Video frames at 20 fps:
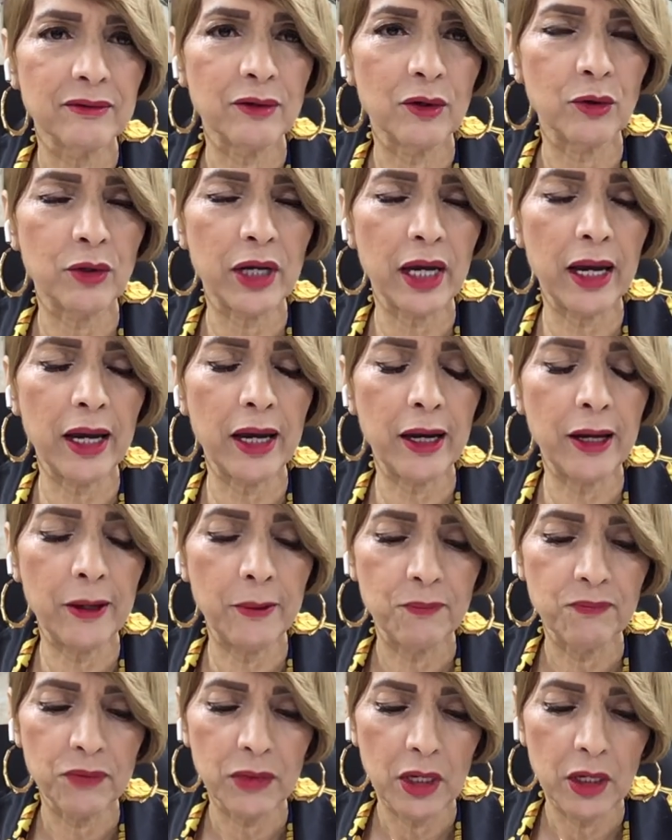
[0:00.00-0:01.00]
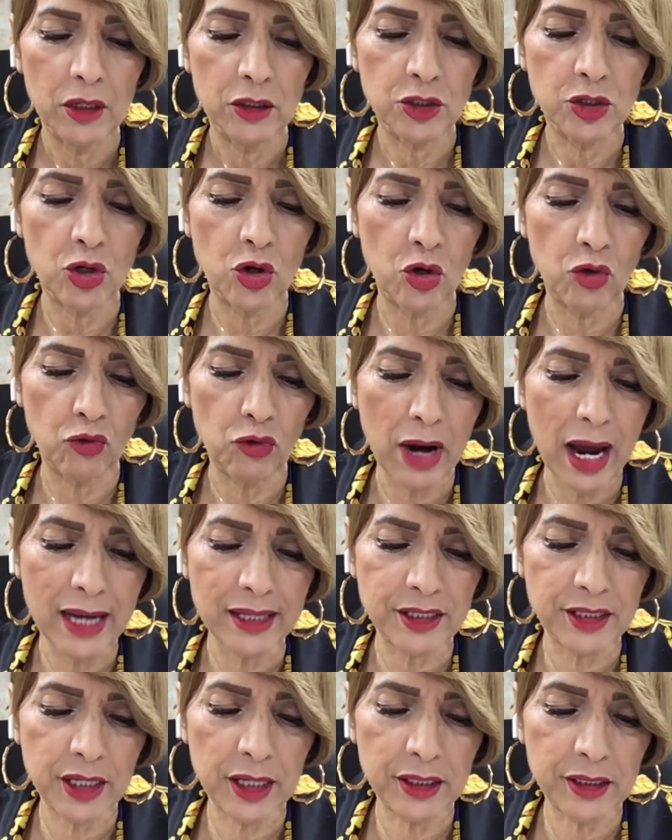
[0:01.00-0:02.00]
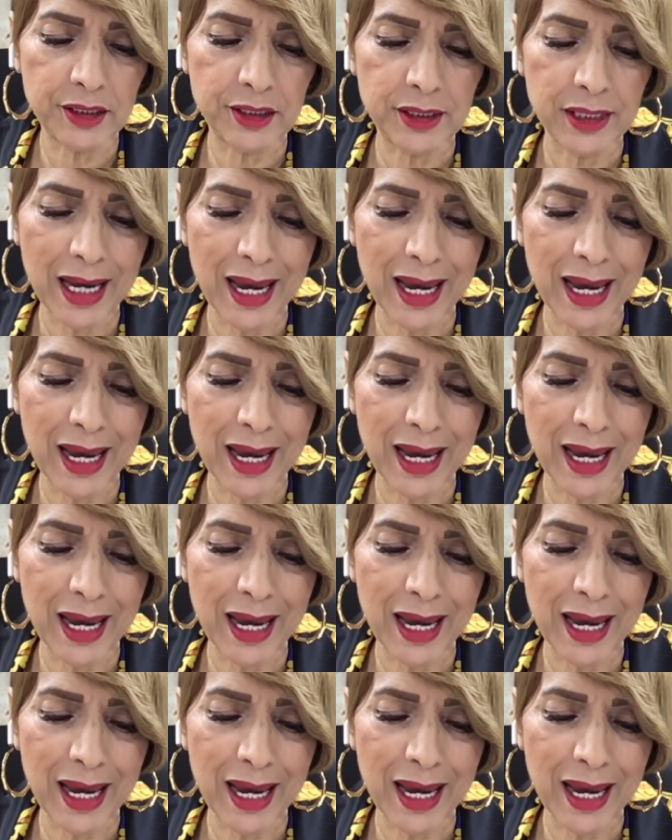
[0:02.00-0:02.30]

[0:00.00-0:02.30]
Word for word: okay? To harass us.